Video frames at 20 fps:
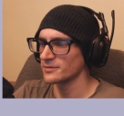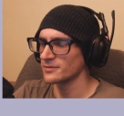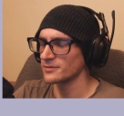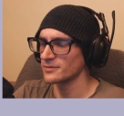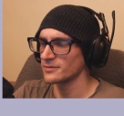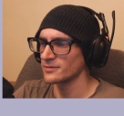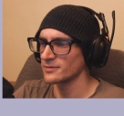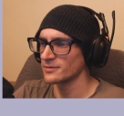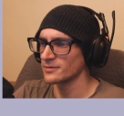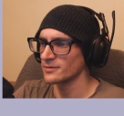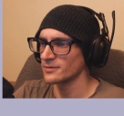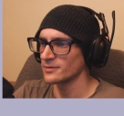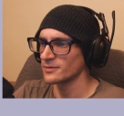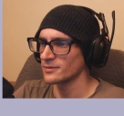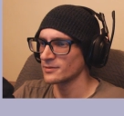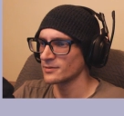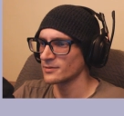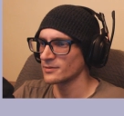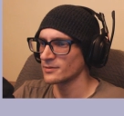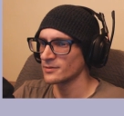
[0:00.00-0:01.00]

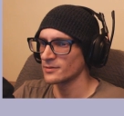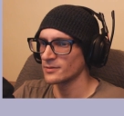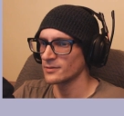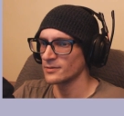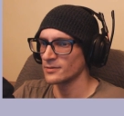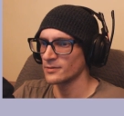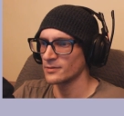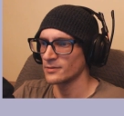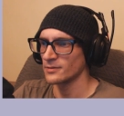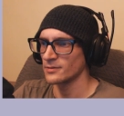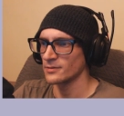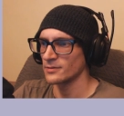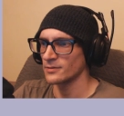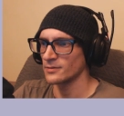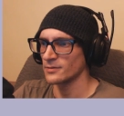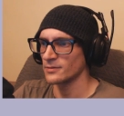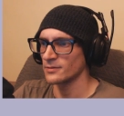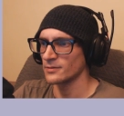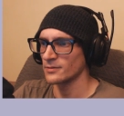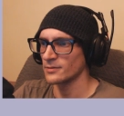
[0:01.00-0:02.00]

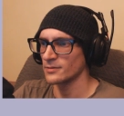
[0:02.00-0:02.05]
Nobody speaks.